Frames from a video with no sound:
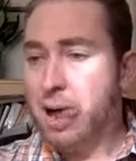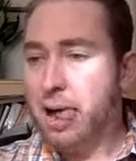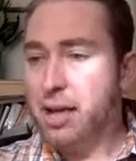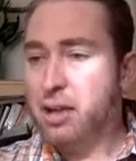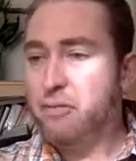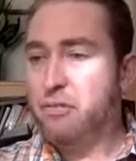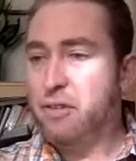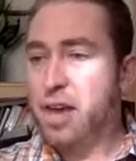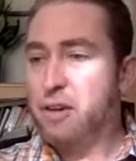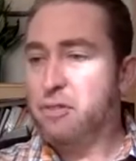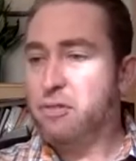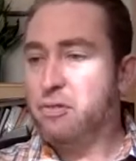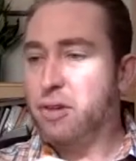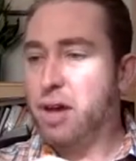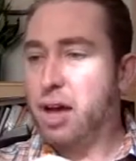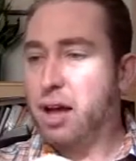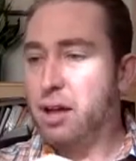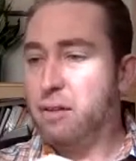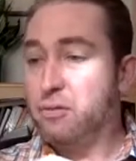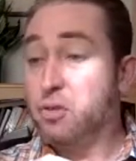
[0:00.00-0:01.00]
In fact,
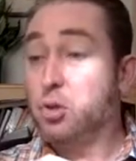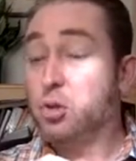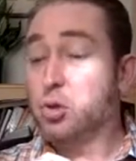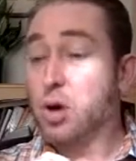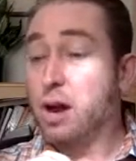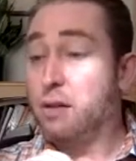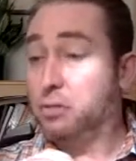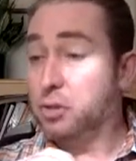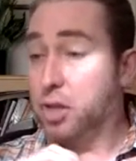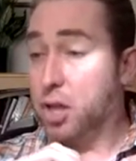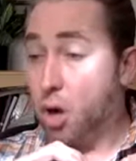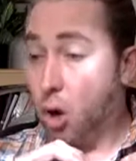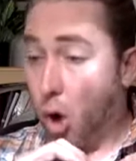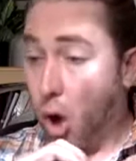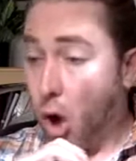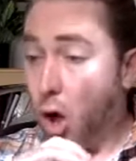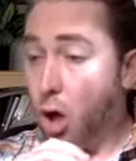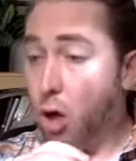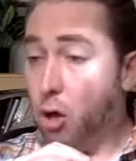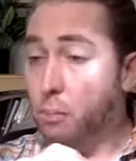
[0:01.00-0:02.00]
few traveled at
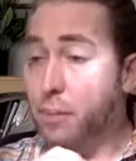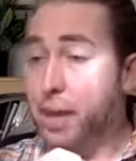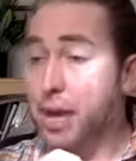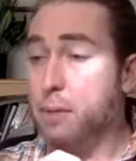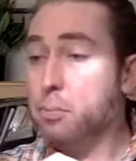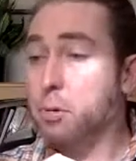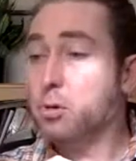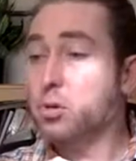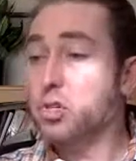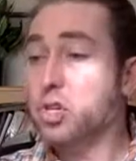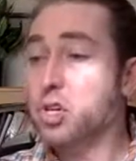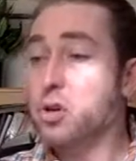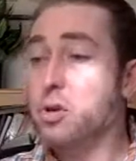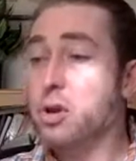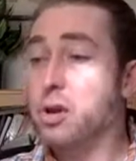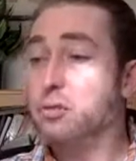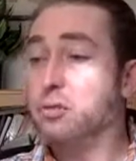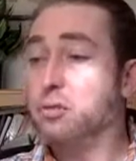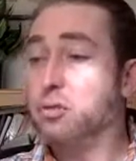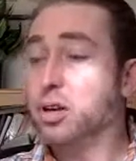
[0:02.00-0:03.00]
all. Many
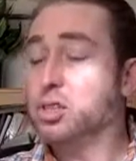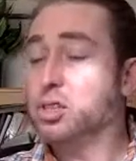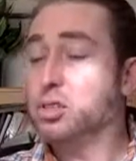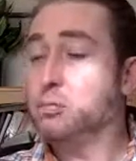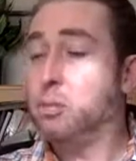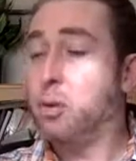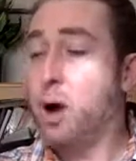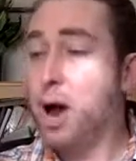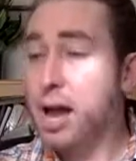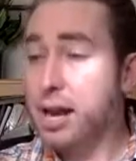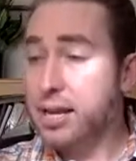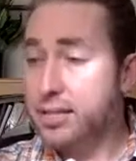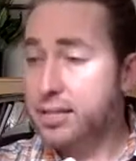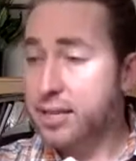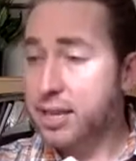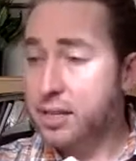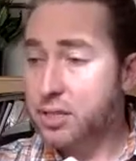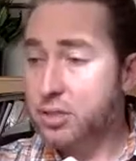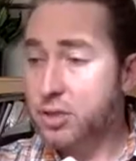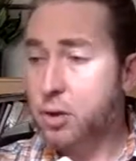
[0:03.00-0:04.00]
persecuted French
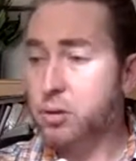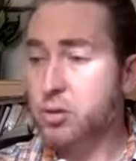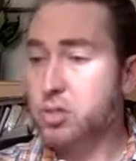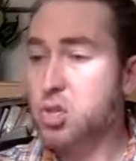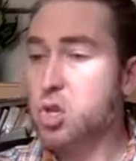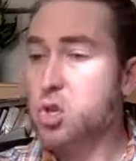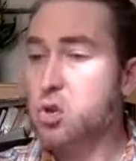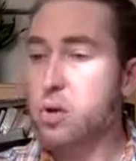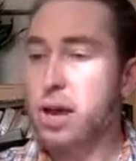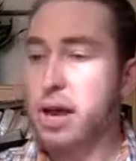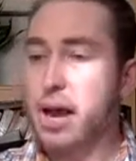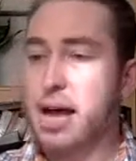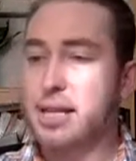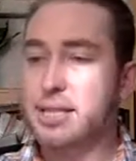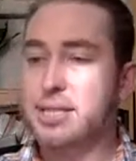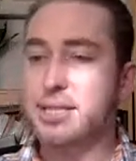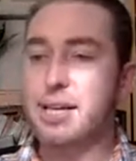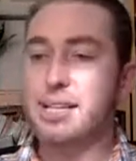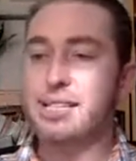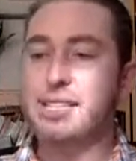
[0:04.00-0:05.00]
Protestants, known as
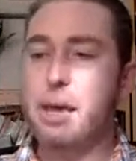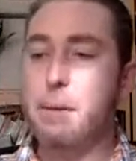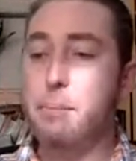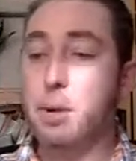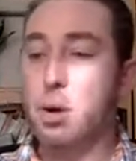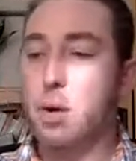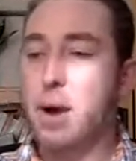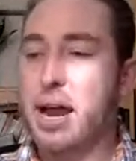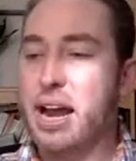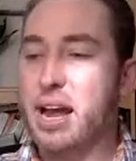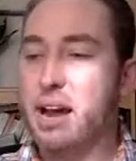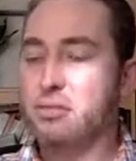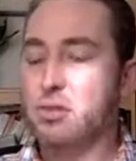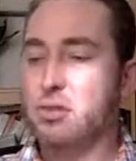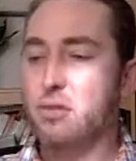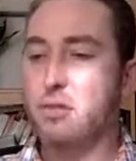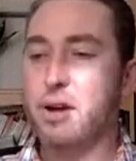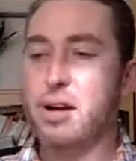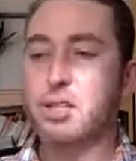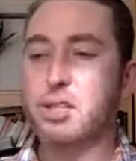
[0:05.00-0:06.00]
Huguenots, sought to immigrate after
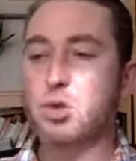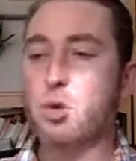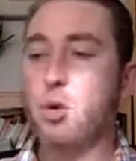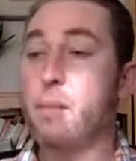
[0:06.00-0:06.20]
France